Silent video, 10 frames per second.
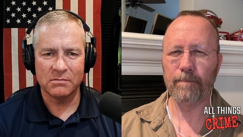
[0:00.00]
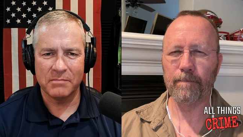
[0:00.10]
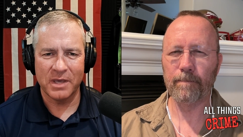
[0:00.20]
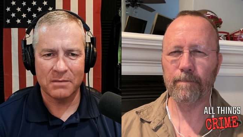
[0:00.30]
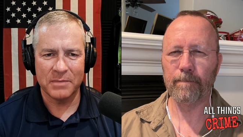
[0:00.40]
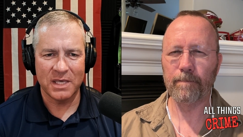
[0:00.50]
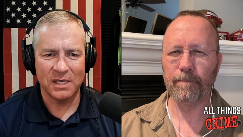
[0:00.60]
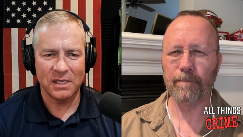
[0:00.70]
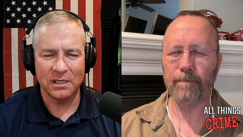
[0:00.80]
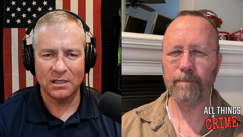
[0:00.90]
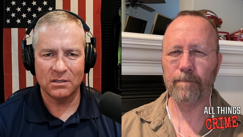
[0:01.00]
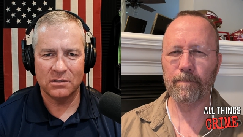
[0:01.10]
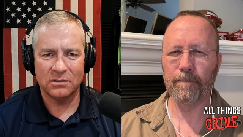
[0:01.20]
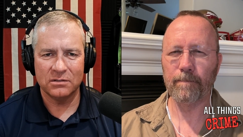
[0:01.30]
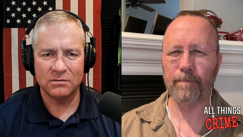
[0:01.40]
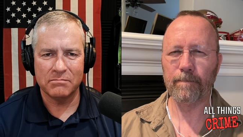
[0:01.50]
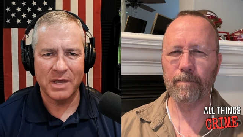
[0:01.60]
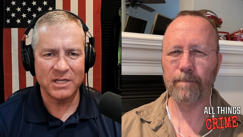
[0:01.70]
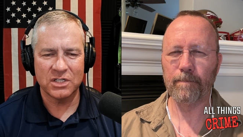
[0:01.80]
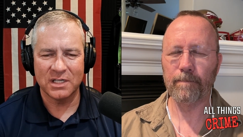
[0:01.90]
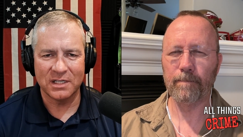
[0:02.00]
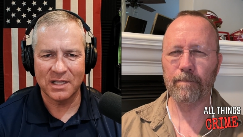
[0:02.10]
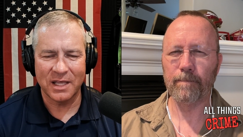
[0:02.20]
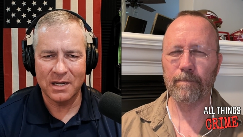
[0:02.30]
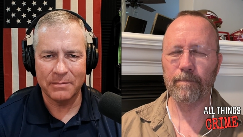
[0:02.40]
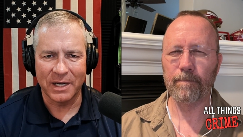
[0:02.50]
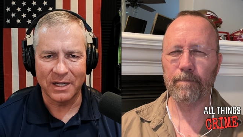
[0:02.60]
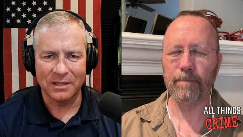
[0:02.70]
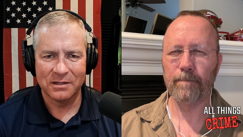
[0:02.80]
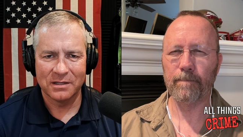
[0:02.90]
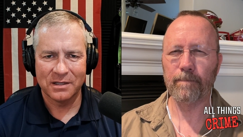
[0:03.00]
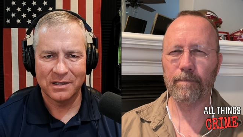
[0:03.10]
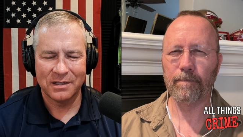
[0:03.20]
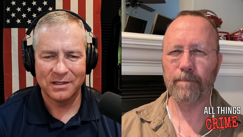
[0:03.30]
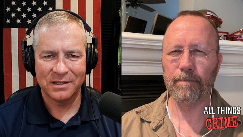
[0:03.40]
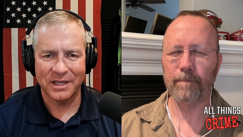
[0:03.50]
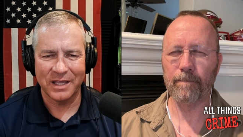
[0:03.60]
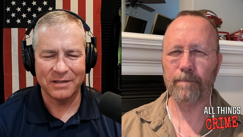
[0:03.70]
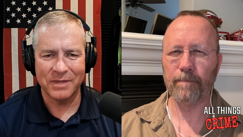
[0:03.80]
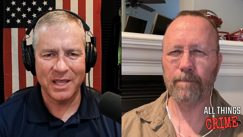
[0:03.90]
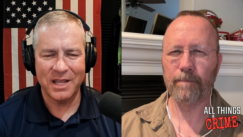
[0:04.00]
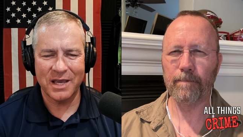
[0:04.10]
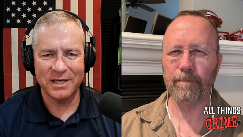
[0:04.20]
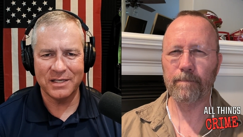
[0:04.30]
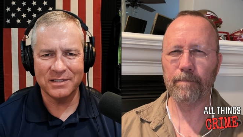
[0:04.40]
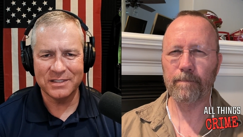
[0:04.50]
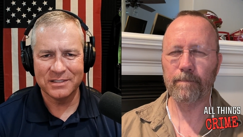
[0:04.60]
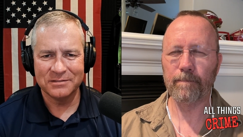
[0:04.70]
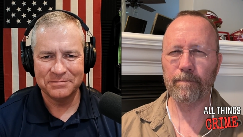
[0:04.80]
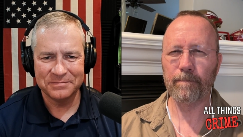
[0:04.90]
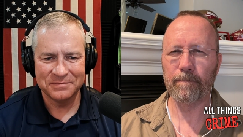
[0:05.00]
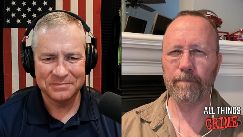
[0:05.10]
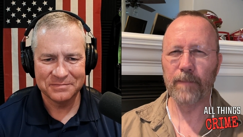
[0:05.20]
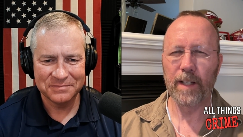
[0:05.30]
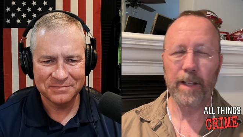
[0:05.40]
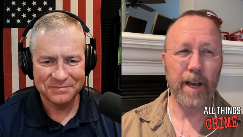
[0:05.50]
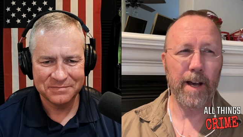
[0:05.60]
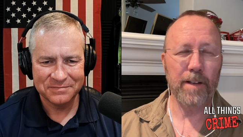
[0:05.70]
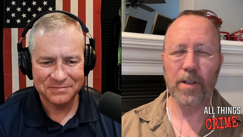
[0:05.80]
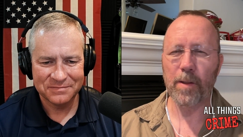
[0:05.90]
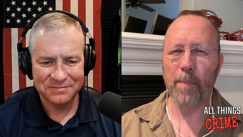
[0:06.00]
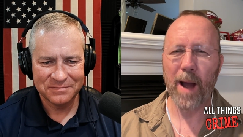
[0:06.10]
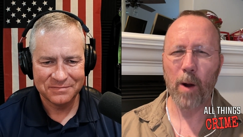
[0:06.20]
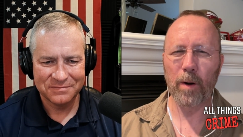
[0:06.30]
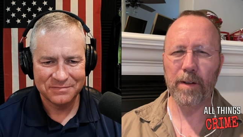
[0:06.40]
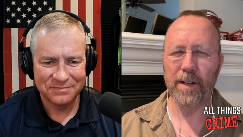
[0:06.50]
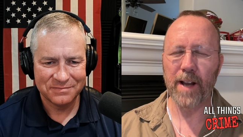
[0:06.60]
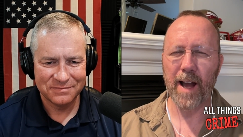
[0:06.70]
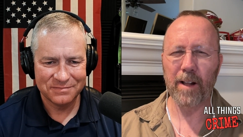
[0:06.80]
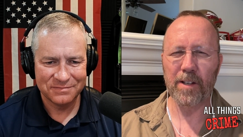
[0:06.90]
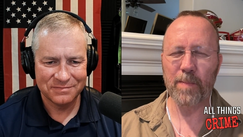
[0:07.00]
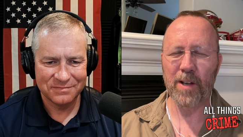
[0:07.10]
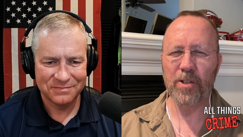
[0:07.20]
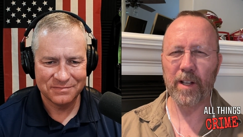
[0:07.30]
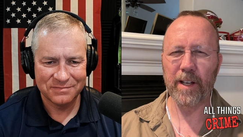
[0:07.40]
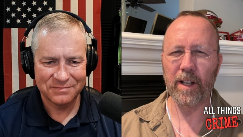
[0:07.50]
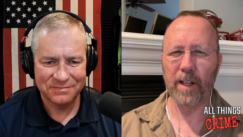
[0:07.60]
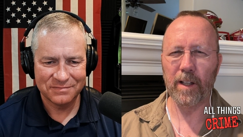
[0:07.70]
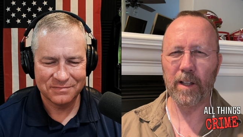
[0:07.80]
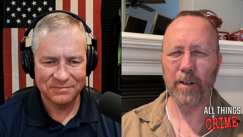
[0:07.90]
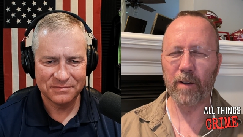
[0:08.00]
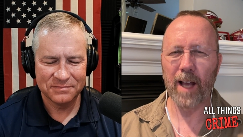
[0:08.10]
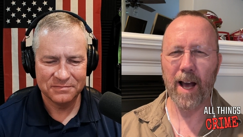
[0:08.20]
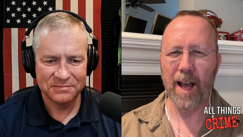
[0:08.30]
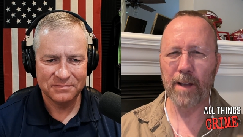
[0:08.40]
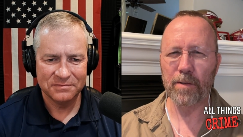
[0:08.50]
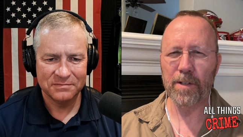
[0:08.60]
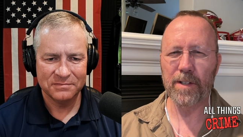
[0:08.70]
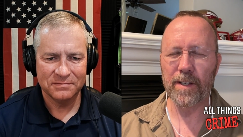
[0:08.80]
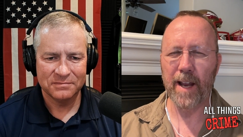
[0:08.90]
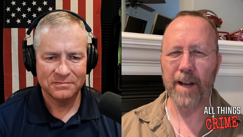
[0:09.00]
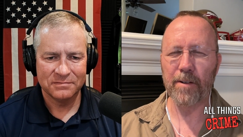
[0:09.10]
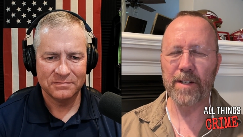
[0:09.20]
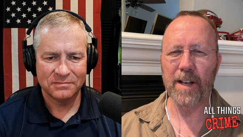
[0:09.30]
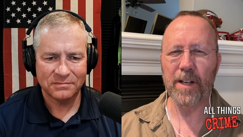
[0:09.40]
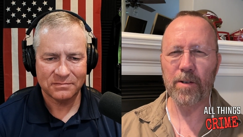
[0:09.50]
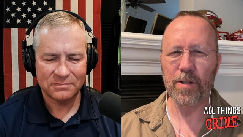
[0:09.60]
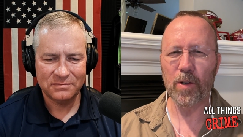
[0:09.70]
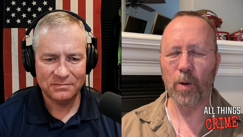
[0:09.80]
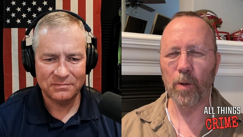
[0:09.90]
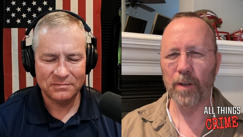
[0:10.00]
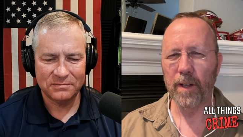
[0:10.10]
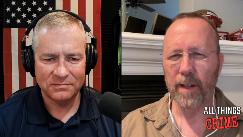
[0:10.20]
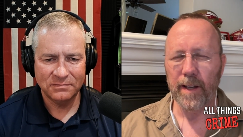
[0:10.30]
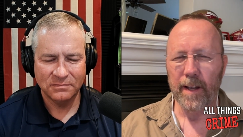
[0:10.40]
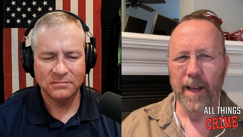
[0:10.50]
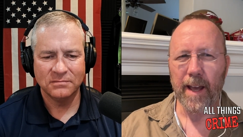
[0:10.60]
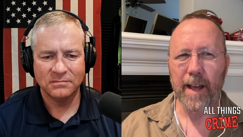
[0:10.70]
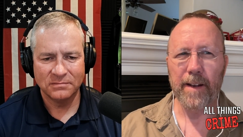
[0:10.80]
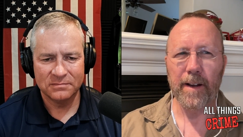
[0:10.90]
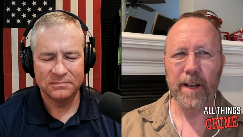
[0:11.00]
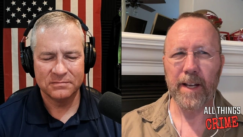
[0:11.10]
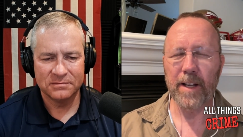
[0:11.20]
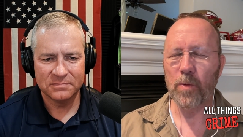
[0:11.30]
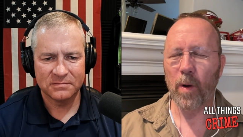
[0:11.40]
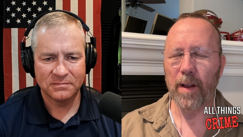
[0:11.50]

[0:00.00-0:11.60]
Speaker 1: make me mention it to anybody. Any ideas?
Speaker 2: Yeah. So the power of denial, especially a little guy who's 8 or 10 years old, and he doesn't